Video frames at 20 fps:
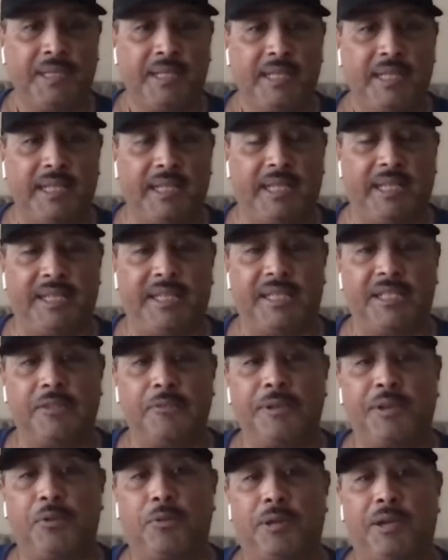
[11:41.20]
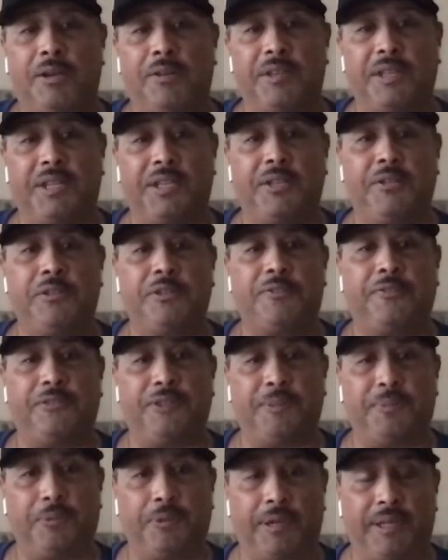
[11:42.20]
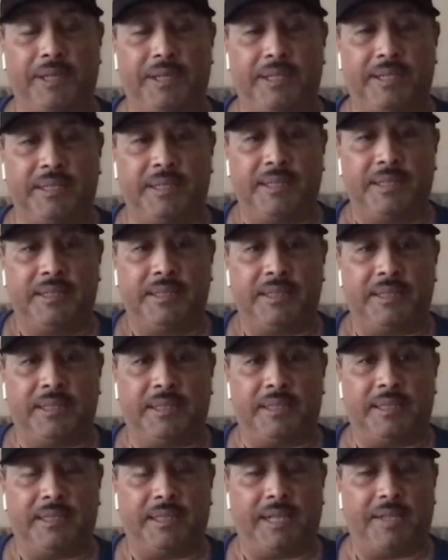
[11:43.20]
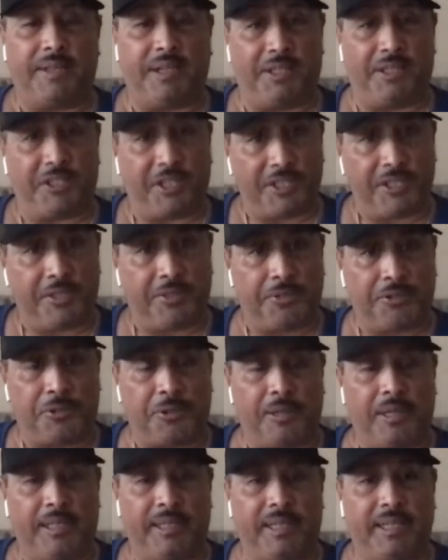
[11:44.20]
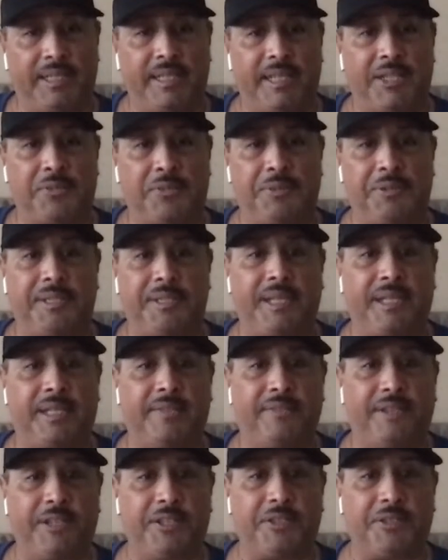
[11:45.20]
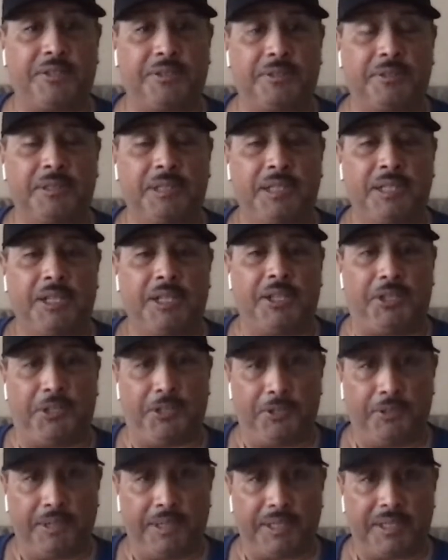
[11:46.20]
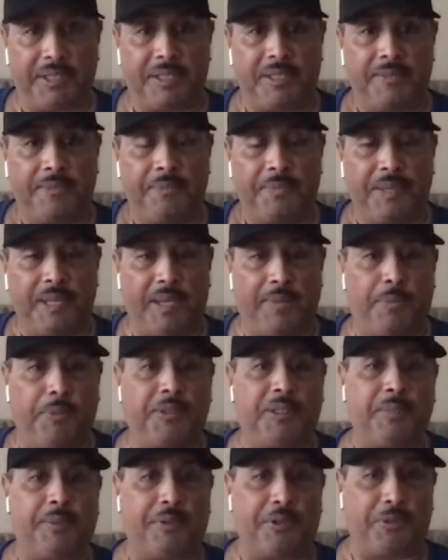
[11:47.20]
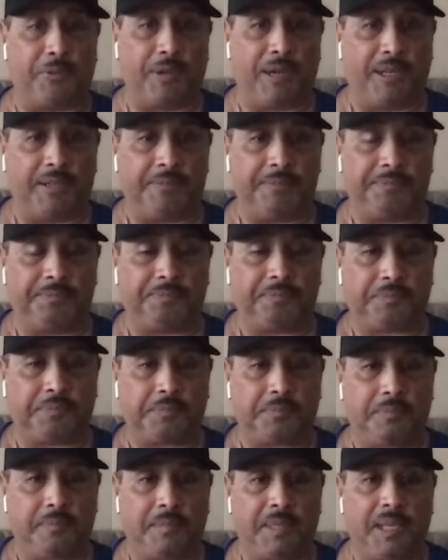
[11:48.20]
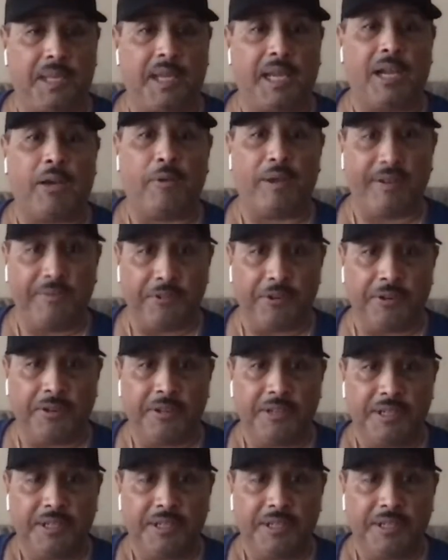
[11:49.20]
And it doesn't require the huge footprint and the logistical train that it takes when you take conventional units and put them on the ground. However,